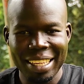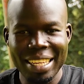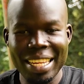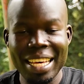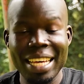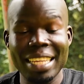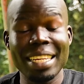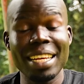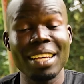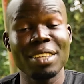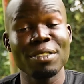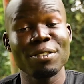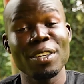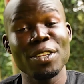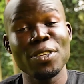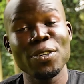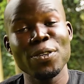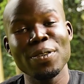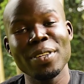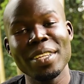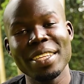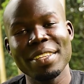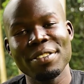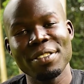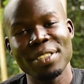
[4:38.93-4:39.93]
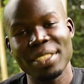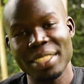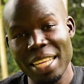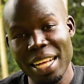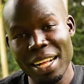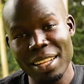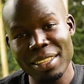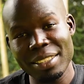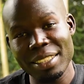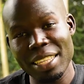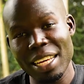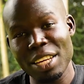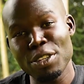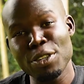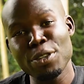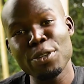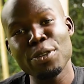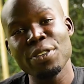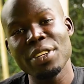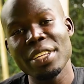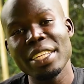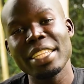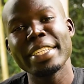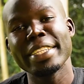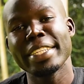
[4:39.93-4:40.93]
There are times when you need results and you
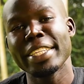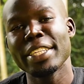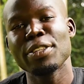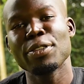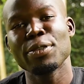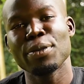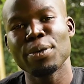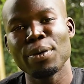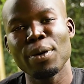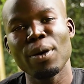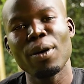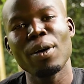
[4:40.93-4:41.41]
really need to,